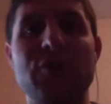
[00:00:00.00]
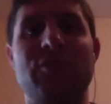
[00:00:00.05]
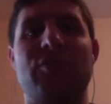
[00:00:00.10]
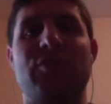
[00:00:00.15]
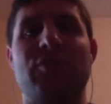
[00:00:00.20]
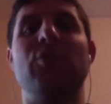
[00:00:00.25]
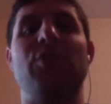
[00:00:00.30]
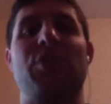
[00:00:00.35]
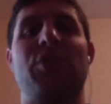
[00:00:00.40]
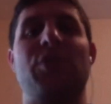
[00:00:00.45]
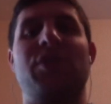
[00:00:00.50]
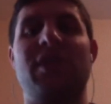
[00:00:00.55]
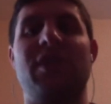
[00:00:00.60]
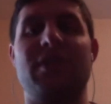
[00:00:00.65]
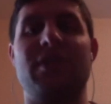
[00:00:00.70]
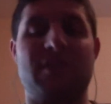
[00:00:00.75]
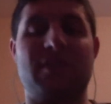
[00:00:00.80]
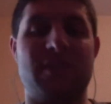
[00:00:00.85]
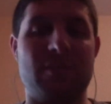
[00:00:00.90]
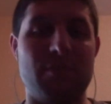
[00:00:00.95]
two
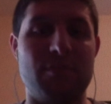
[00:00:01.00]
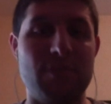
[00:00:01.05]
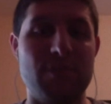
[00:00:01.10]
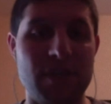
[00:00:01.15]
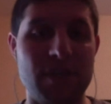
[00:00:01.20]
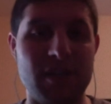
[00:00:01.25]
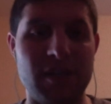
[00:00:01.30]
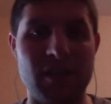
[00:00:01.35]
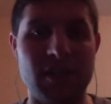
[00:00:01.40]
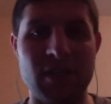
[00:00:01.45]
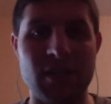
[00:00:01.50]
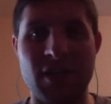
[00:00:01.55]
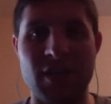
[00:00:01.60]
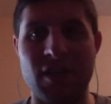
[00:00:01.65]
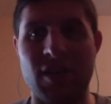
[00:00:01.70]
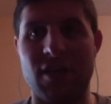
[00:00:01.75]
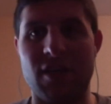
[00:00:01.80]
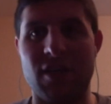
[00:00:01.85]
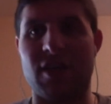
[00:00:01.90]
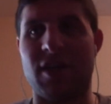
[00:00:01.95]
things to me
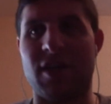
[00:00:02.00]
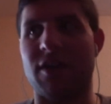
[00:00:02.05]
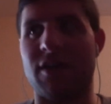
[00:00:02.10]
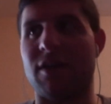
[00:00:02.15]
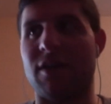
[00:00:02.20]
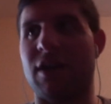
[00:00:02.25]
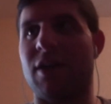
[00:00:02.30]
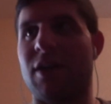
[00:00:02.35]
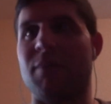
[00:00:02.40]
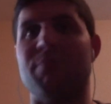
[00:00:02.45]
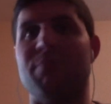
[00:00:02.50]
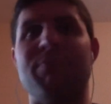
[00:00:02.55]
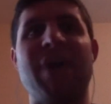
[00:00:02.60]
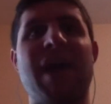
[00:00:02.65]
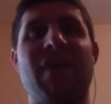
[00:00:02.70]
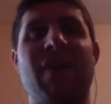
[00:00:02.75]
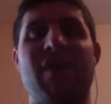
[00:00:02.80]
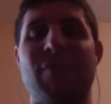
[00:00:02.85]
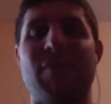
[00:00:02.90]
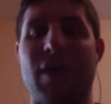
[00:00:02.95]
are
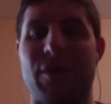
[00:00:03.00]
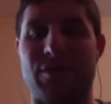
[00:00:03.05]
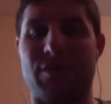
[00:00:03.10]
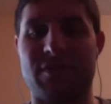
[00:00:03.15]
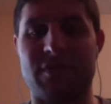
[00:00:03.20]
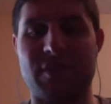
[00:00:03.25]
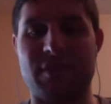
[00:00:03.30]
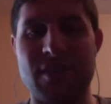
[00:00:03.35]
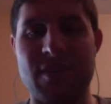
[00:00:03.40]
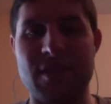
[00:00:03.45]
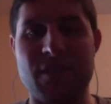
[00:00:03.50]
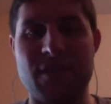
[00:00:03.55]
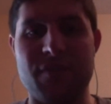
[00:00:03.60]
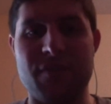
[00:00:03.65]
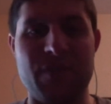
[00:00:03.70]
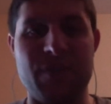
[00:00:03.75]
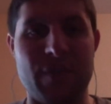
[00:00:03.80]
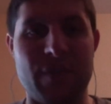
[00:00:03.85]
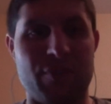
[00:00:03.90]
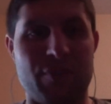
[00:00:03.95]
paramount.
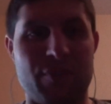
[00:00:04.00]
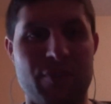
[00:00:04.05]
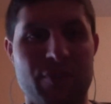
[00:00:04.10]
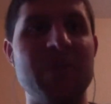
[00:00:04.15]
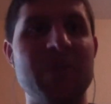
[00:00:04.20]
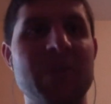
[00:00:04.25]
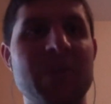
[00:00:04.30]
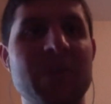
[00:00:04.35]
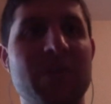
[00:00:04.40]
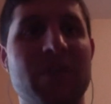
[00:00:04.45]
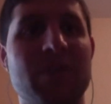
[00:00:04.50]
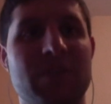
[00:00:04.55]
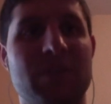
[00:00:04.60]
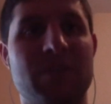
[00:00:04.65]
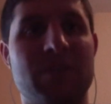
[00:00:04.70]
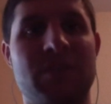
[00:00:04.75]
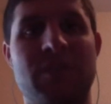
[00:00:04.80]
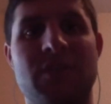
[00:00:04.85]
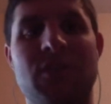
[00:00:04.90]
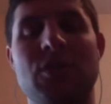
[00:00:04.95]
Probably the
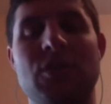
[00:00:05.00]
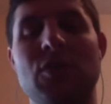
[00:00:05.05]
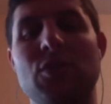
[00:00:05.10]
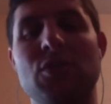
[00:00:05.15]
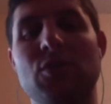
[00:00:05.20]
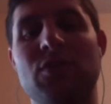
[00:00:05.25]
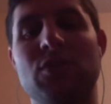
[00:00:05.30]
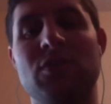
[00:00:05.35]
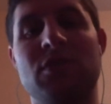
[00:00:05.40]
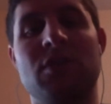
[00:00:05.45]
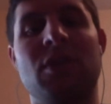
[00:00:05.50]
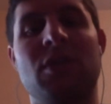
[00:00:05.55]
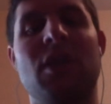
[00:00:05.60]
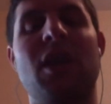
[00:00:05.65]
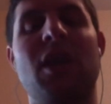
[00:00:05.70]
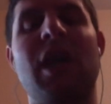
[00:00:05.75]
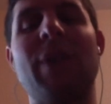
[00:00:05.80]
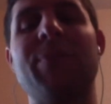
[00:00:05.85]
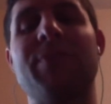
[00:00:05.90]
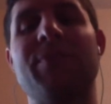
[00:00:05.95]
two
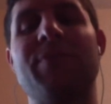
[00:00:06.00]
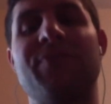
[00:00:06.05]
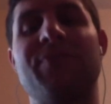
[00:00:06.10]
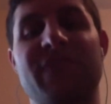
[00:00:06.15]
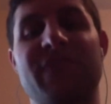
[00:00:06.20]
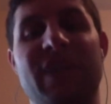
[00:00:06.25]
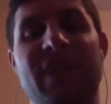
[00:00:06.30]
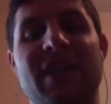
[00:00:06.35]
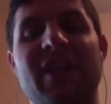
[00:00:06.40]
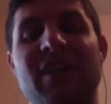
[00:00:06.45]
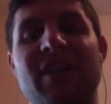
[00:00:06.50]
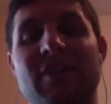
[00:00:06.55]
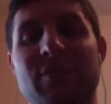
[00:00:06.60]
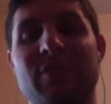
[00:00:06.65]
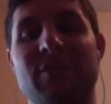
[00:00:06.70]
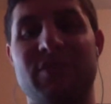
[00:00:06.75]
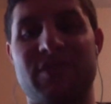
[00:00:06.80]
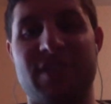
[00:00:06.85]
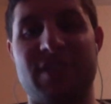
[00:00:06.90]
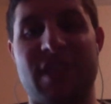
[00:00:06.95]
top
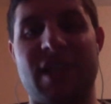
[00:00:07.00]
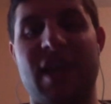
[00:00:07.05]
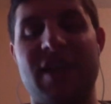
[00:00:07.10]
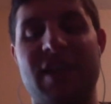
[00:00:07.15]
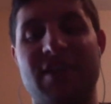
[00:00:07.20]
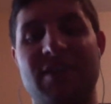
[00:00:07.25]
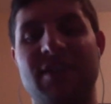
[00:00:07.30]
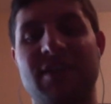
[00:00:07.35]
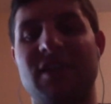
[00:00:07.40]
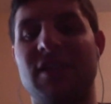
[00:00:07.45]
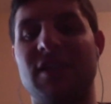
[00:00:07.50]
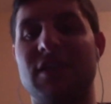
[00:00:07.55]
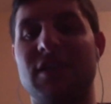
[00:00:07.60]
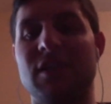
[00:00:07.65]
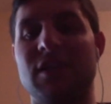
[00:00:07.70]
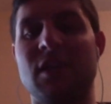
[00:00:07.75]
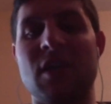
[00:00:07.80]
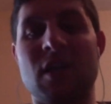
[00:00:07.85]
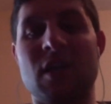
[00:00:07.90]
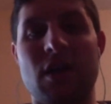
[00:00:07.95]
items that I see
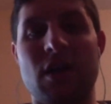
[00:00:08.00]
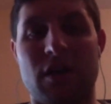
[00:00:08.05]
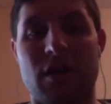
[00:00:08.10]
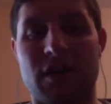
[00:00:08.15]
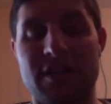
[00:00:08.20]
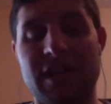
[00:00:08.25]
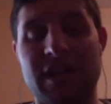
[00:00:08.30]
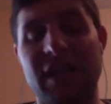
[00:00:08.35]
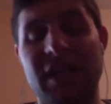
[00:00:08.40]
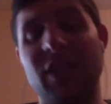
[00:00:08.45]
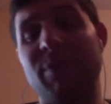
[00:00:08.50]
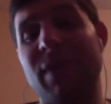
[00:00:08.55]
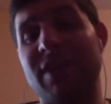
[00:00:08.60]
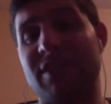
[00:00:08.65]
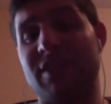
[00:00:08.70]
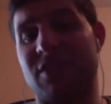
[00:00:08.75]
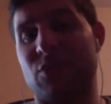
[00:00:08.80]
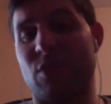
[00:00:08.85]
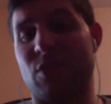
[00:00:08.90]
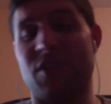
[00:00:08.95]
on a daily basis,
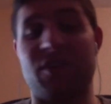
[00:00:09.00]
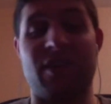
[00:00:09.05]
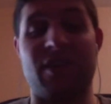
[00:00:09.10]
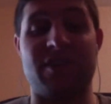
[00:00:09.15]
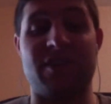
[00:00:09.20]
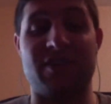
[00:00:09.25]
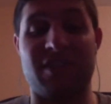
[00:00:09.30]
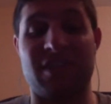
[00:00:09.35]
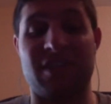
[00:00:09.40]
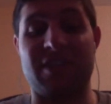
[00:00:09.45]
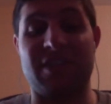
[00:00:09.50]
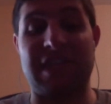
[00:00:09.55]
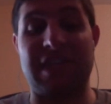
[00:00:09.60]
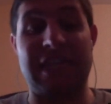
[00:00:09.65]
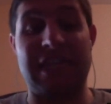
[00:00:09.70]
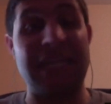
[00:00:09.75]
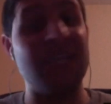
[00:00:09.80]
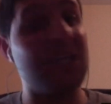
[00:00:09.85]
whether it's in the